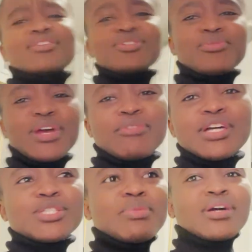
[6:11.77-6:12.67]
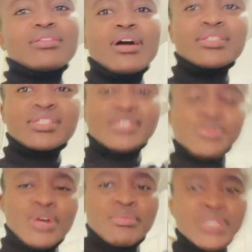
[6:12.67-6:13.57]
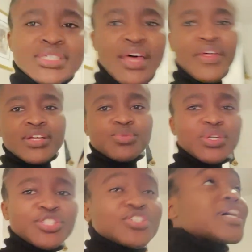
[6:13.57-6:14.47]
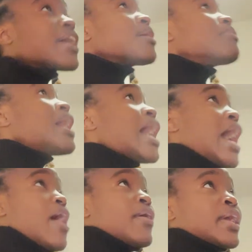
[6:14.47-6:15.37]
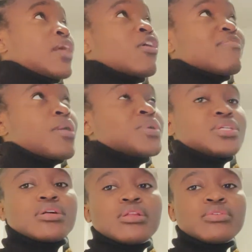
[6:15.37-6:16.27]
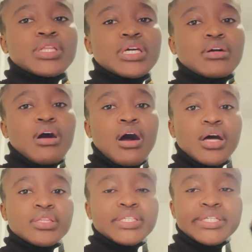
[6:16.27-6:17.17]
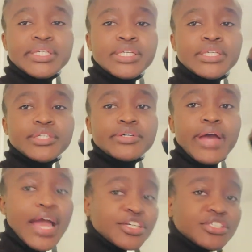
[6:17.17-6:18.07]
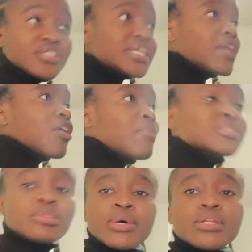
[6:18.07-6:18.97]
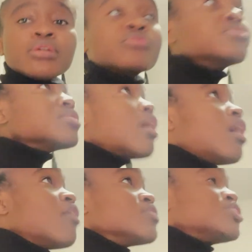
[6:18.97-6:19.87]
to rearrange my closet as well, because now that it's winter time, I want to get all of my winter clothing on the hangers and all my summer clothes on the